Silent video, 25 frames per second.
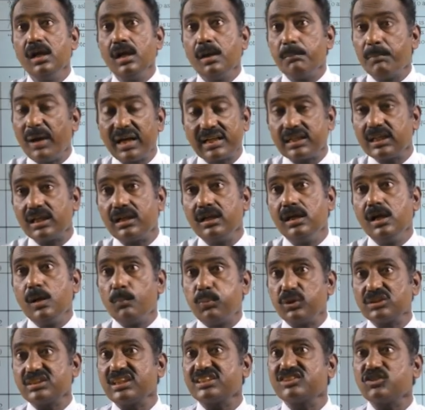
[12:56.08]
But
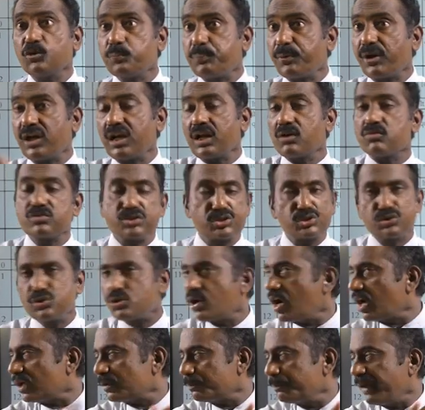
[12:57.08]
possessive pronouns do
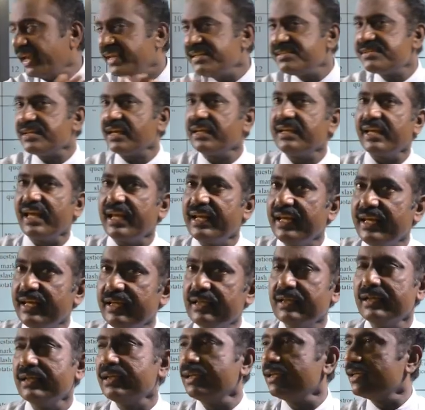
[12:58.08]
not maintain
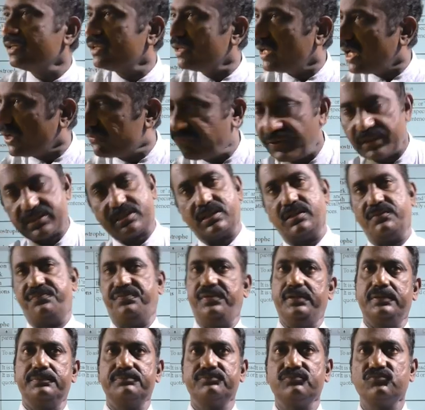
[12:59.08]
any
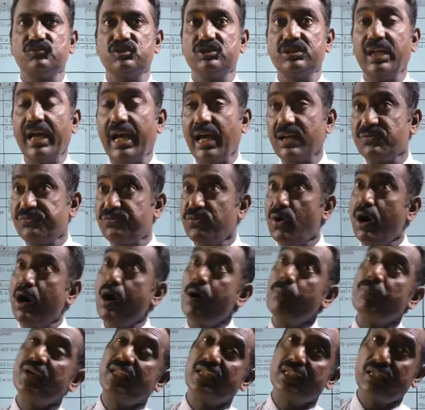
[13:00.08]
apostrophe. They are
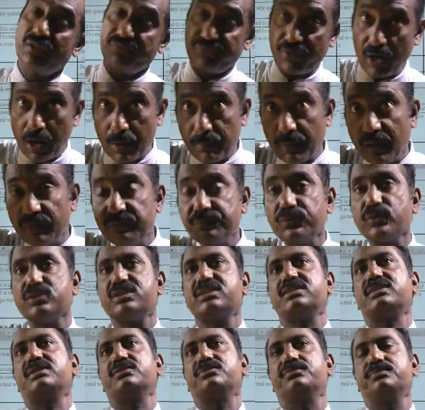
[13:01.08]
formed in the form of
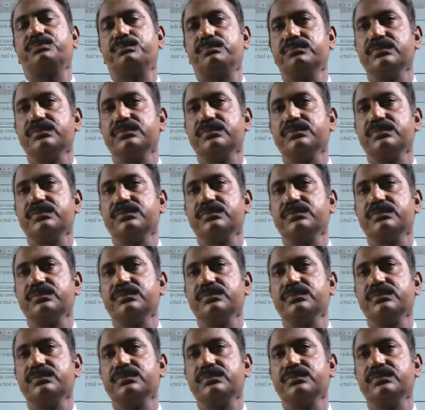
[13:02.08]
possessive